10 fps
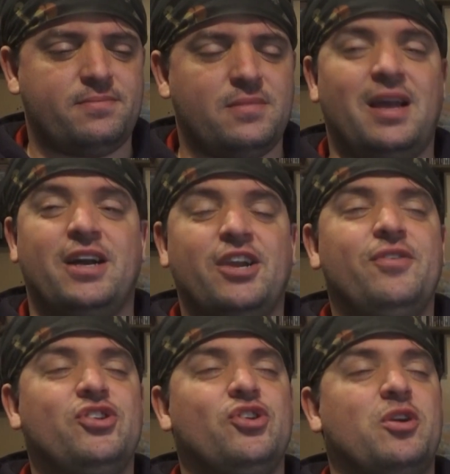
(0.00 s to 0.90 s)
Akira
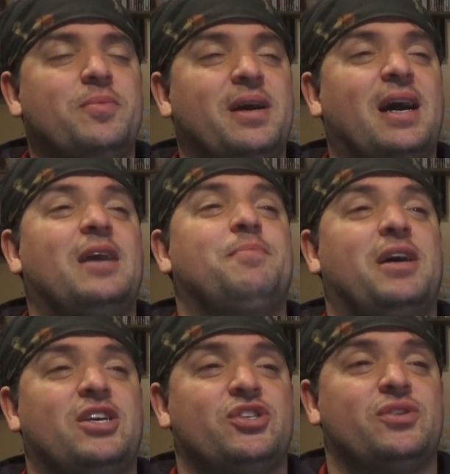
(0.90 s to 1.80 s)
Toriyama had
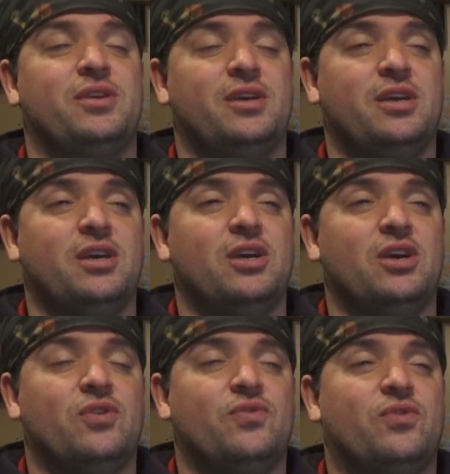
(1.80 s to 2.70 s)
passion
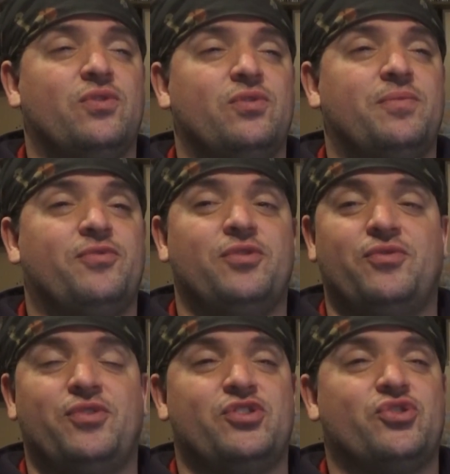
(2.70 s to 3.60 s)
for
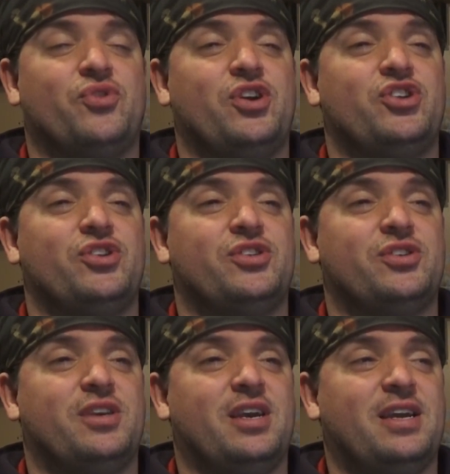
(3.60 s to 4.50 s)
his creations,
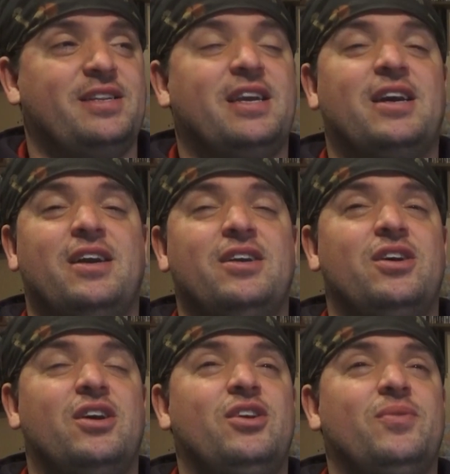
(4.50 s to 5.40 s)
and yeah,
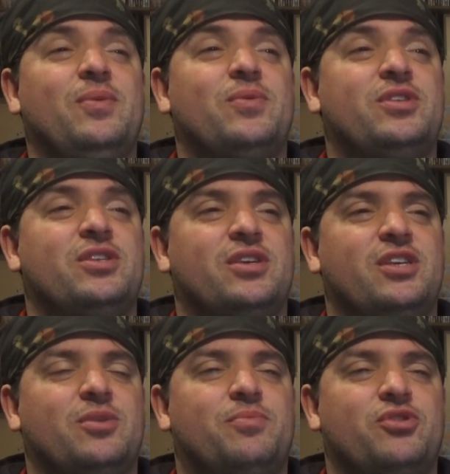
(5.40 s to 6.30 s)
I know he wanted like
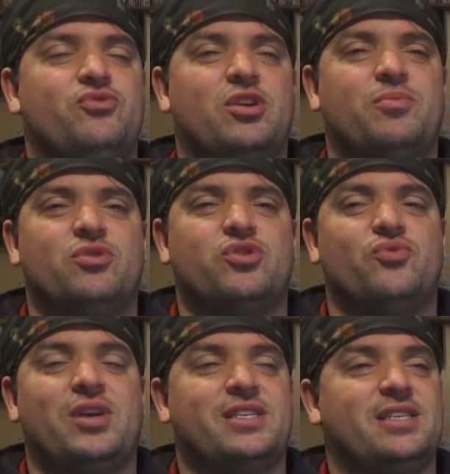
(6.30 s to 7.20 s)
put Dragon Ball to
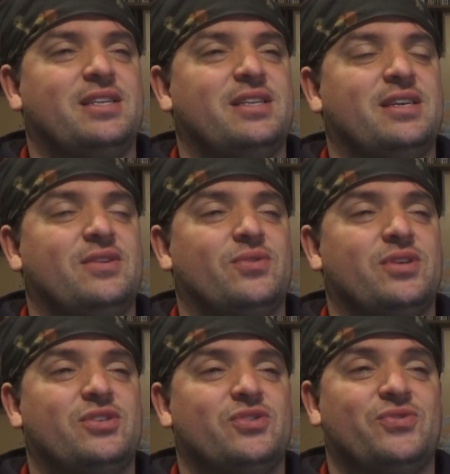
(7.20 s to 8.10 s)
rest and all that
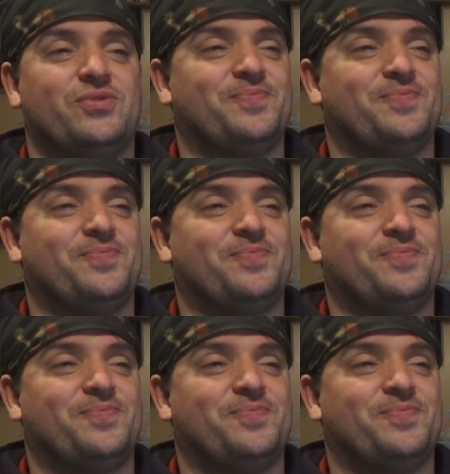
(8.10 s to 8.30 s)
stuff.